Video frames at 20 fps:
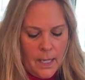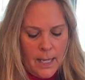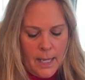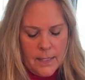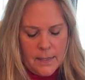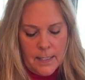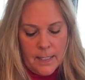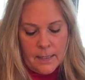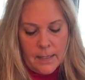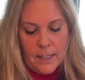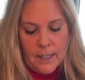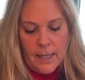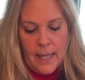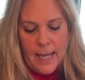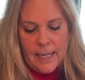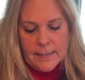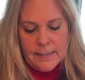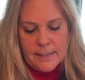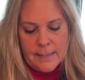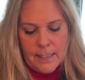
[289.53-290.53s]
And then the
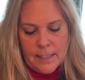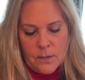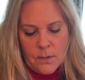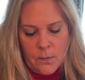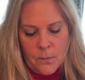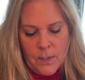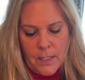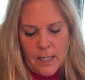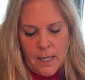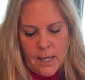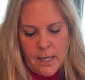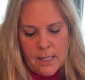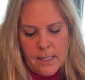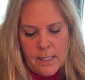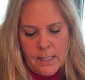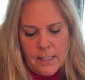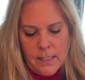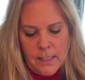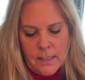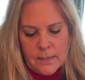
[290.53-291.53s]
last thing that we got
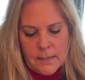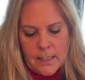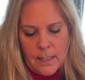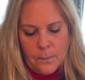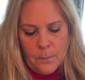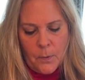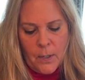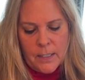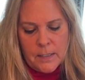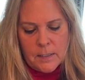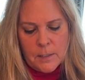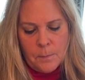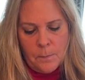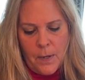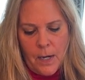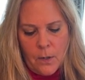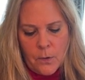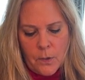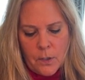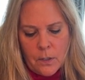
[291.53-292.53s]
is a pressed
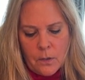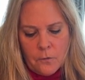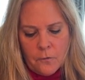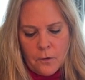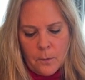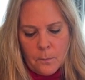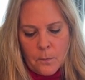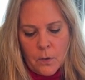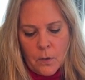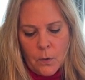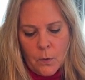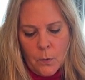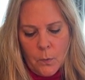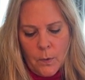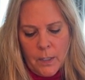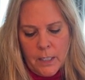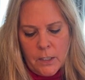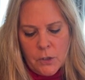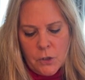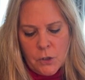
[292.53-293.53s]
powder from Glow
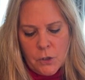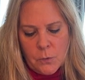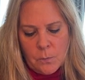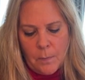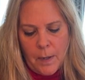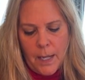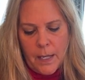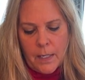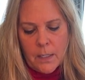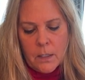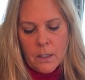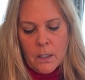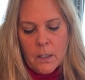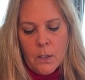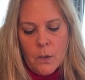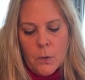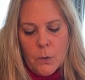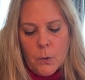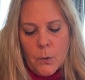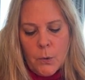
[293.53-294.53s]
Wish by
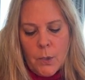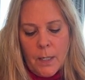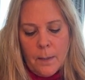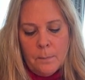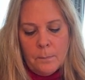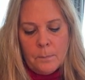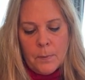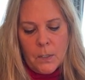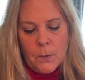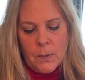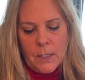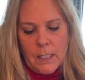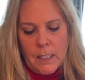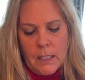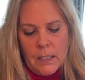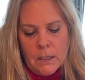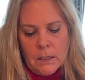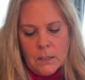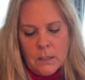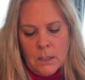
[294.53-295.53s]
Huda
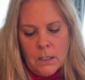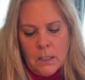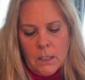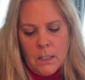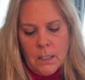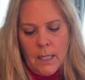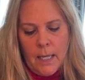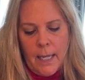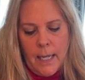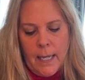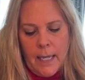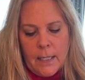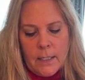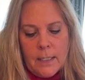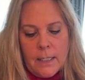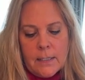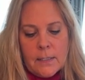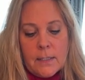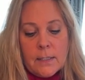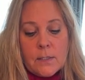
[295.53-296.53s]
Beauty.
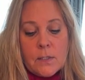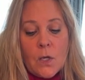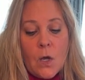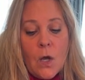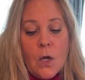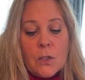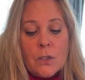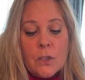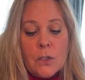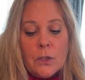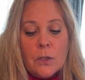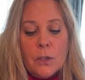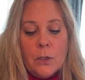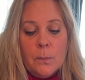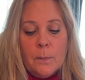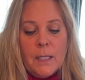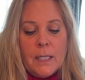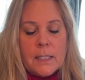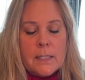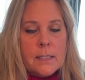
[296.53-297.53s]
And it is called
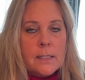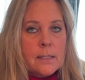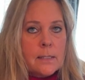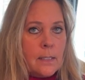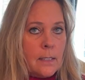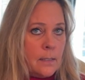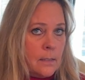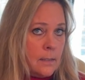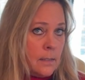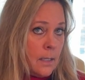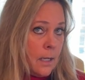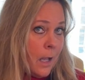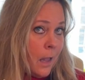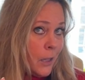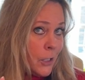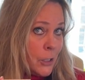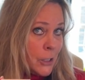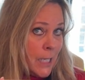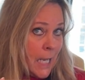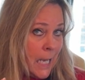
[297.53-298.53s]
Luminous, and in the
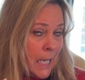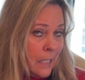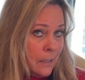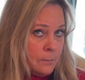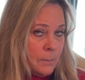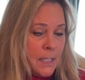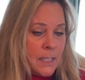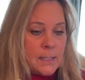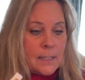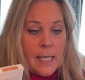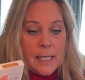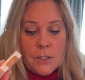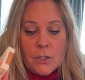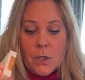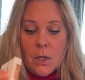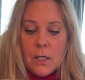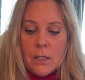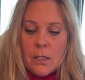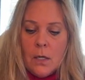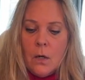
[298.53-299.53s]
color tan, because as
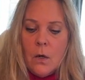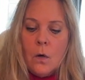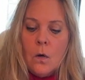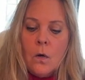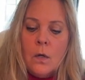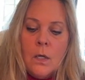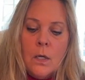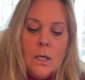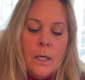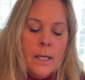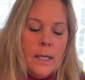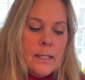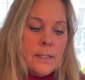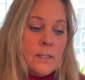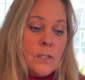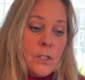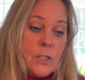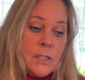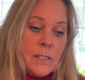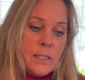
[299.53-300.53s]
you all know,
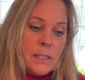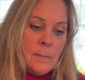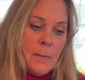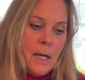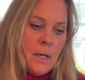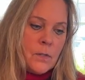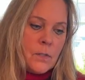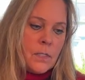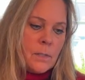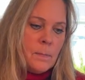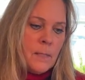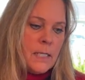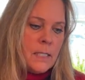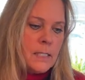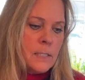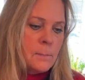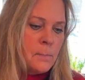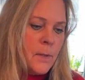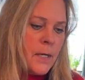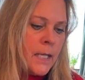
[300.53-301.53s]
It's just about to be
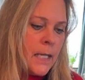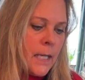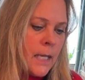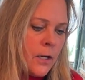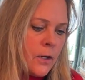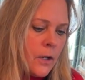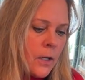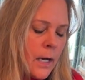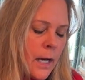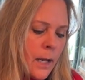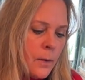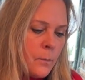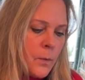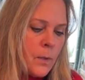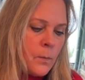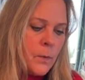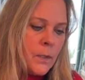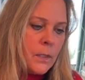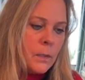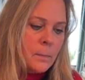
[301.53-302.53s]
spring here, and
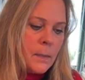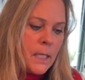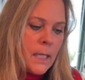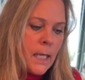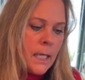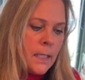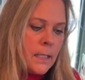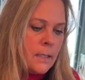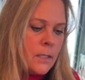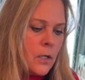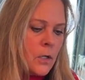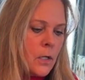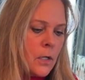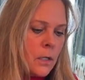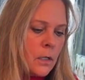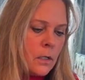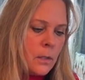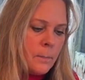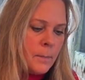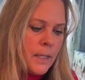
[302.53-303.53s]
we will be getting
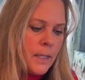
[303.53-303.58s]
darker